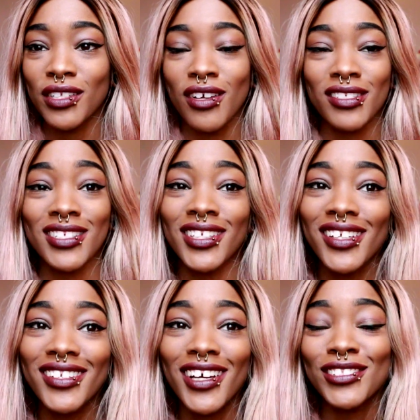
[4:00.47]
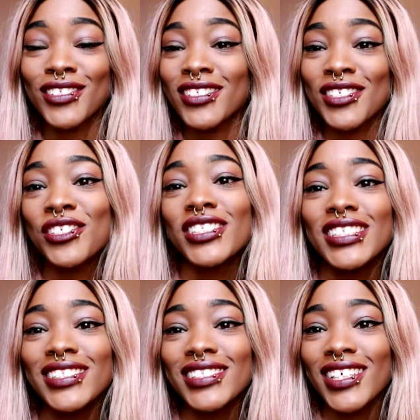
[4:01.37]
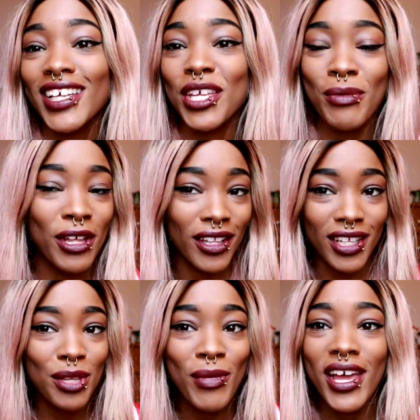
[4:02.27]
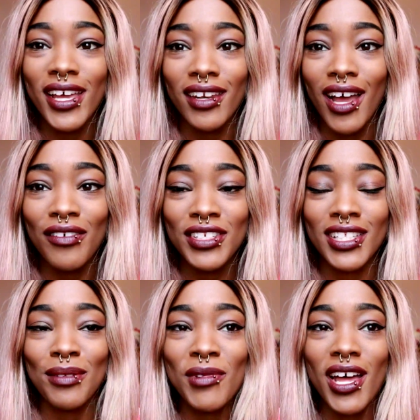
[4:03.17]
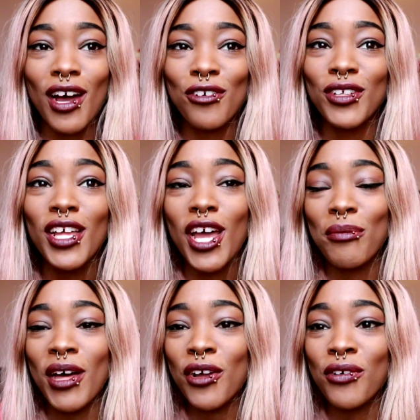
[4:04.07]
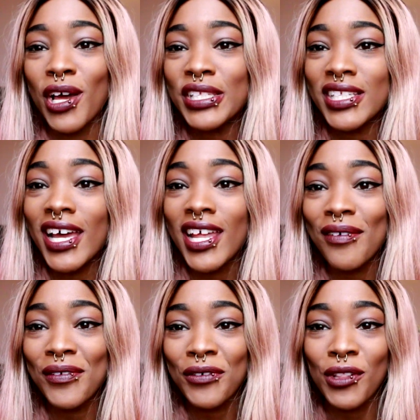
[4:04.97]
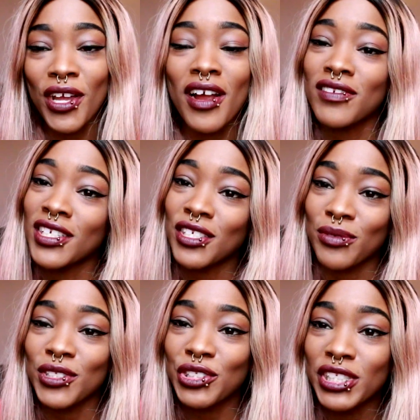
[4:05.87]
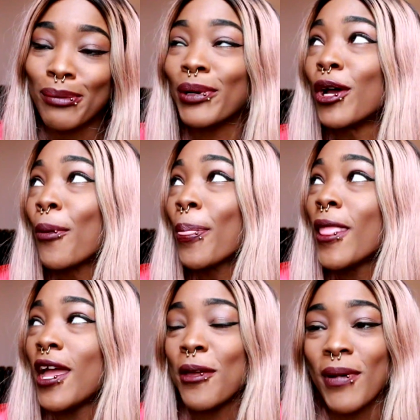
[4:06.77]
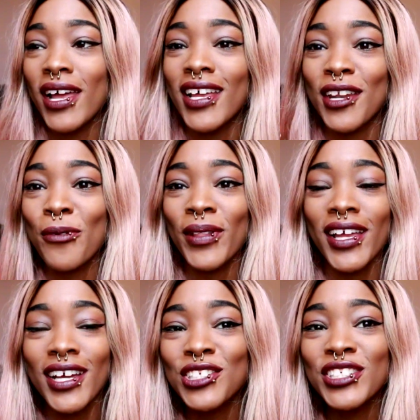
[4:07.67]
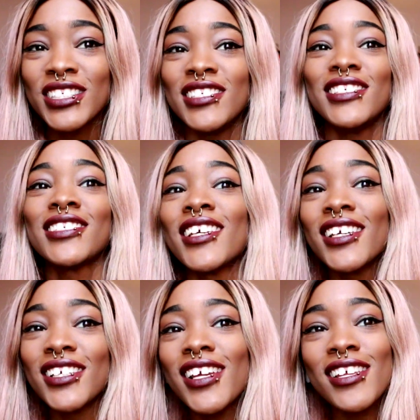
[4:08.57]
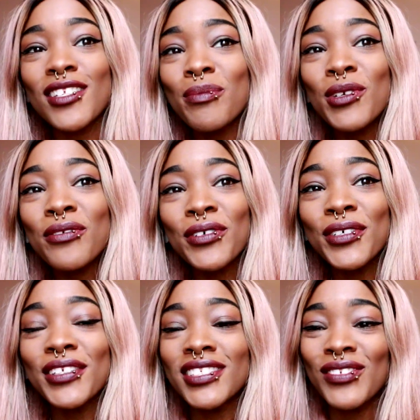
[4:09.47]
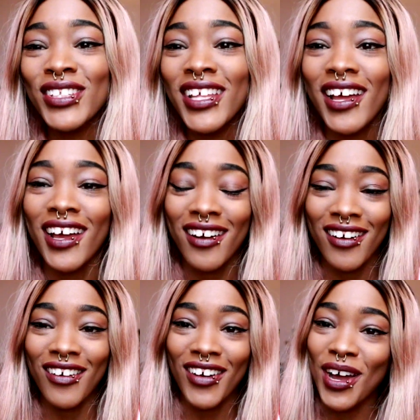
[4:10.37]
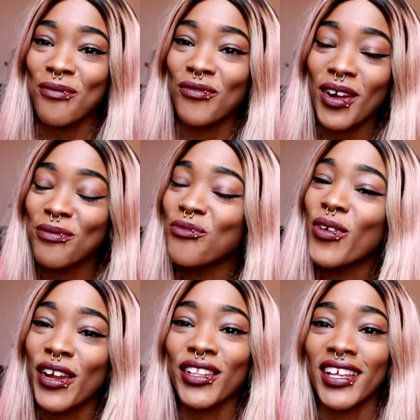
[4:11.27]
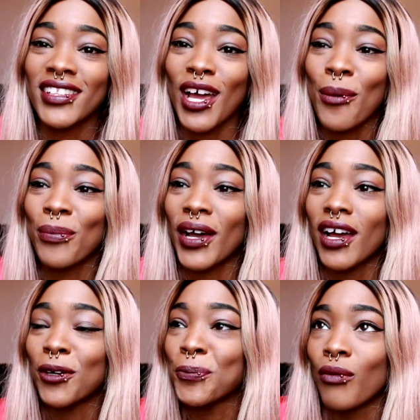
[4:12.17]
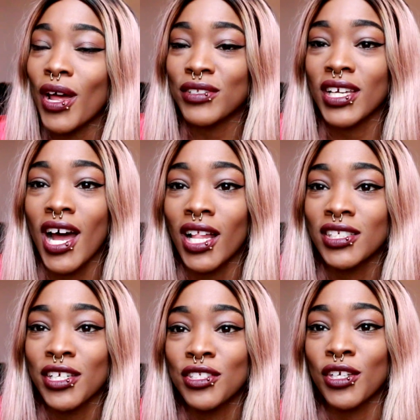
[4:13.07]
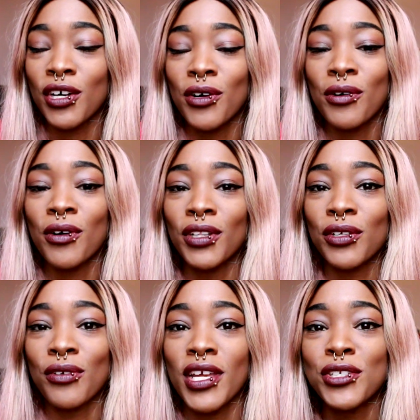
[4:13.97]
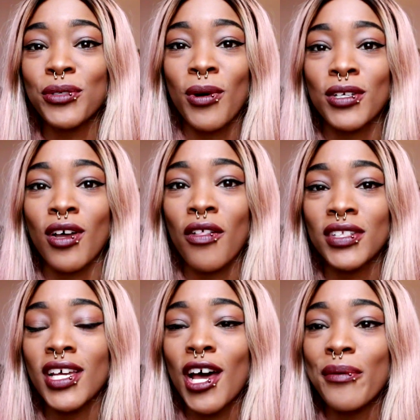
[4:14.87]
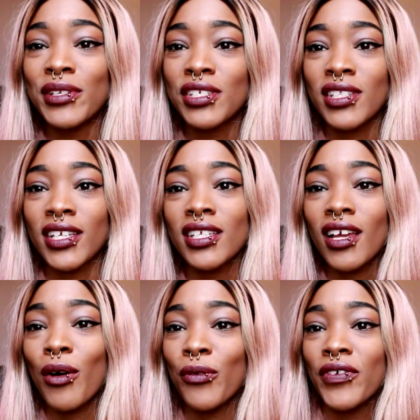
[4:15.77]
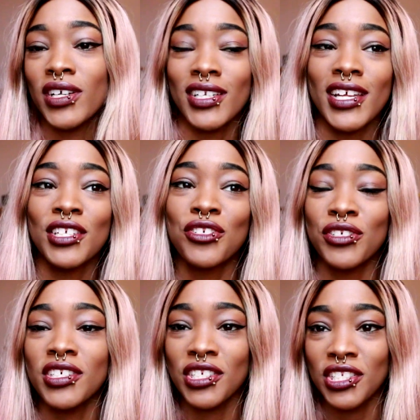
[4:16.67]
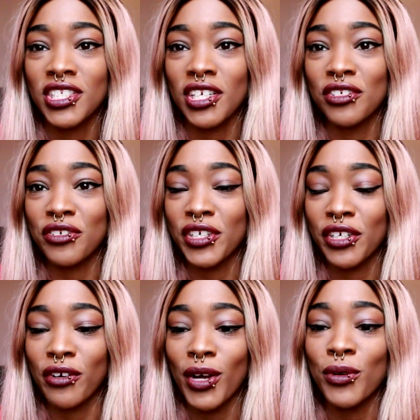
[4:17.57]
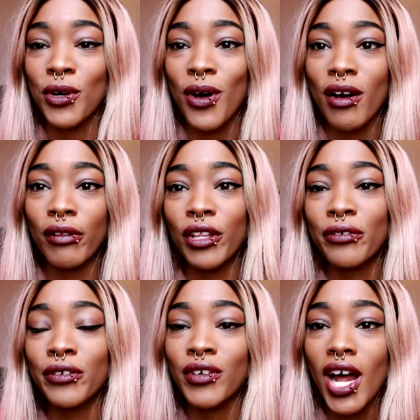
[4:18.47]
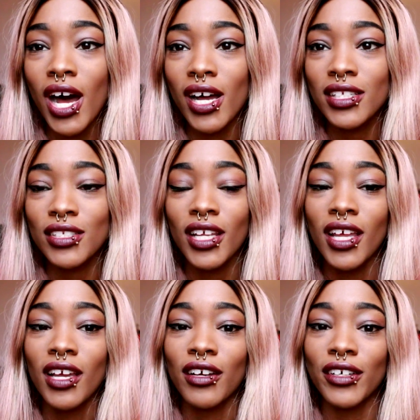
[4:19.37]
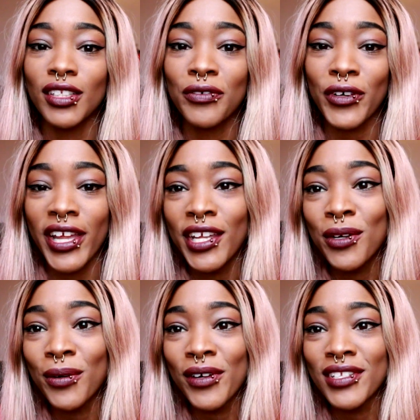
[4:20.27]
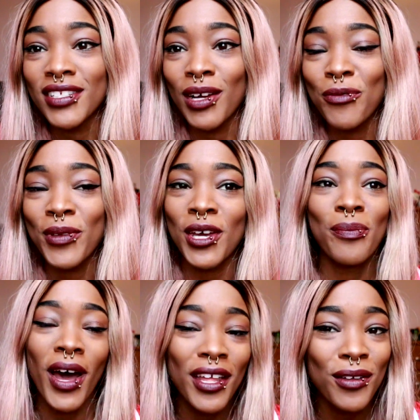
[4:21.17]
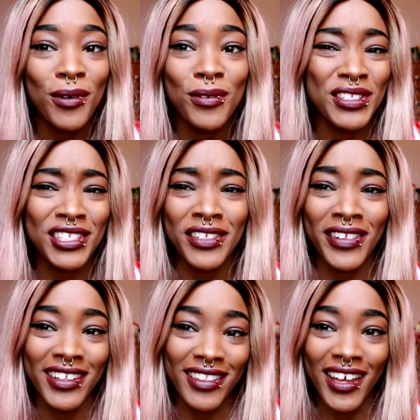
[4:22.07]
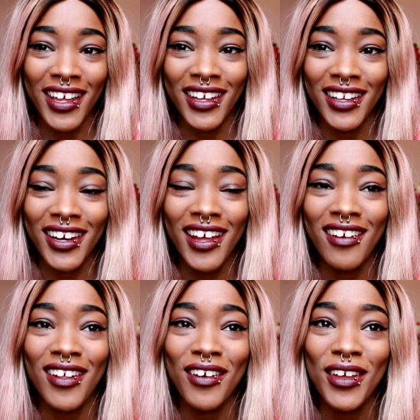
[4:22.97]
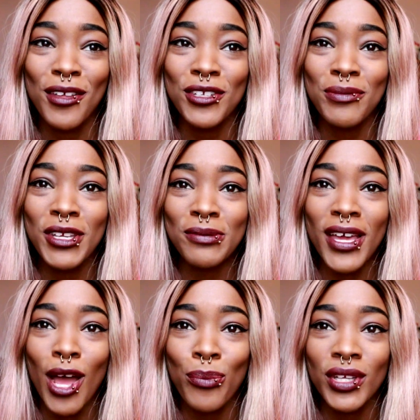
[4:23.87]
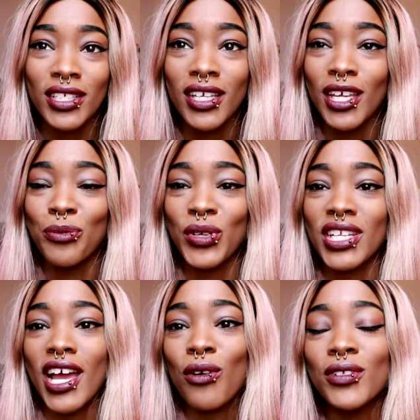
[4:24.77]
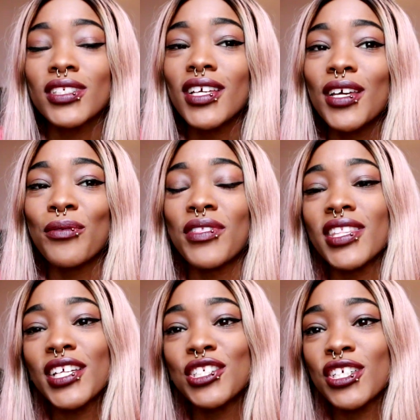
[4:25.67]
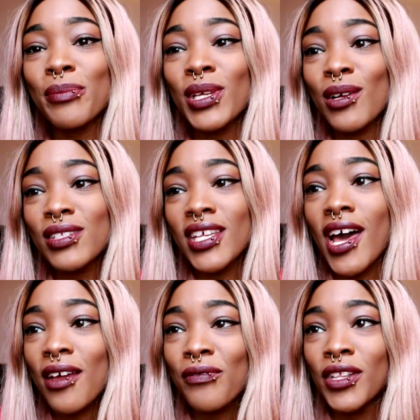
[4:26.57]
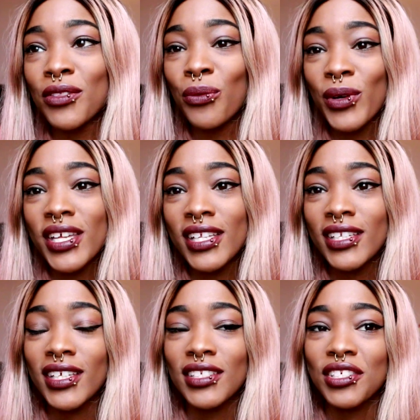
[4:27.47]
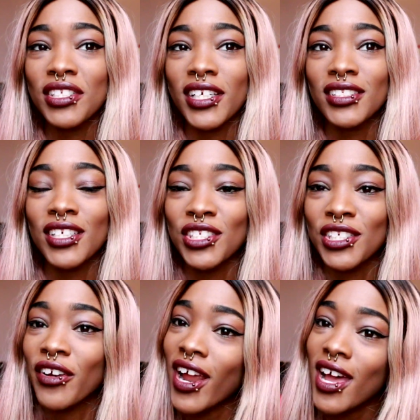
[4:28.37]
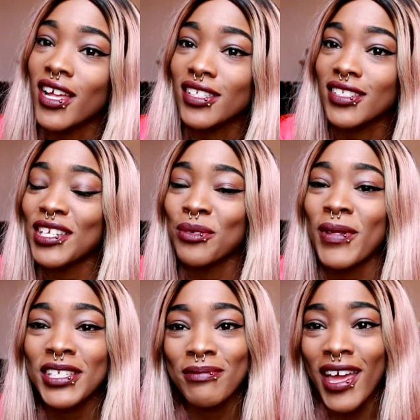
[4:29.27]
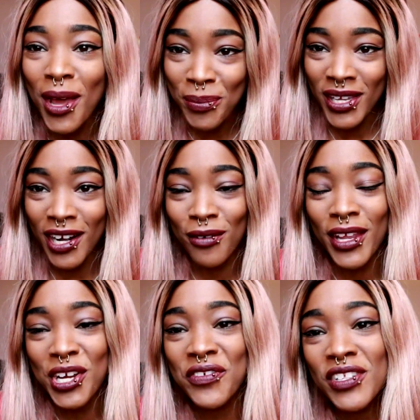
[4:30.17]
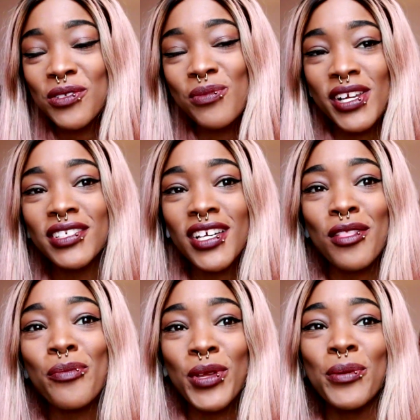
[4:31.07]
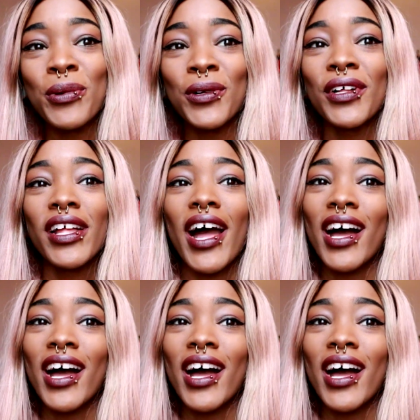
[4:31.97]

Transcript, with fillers: I'll talk to the sun, I'll talk to trees in my in my head. Obviously, I'm not out, I'm not going outside having a full-on conversation with a tree, but in my head I'll be like, "Hi trees, you guys look beautiful" and stuff like that. I don't know. I'm I'm weird like that, but um, when I was in college, I used to go on little nature walks all the time and just like I would find a nice tree, just sit under it, or I would go out and look for rocks or look for acorns and I would pick up pine cones and stuff like that. And I don't know, it just makes me happy being out with nature and being outside, feeling the wind and just like touching the grass. It just makes me happy. I don't care if it's weird to other people.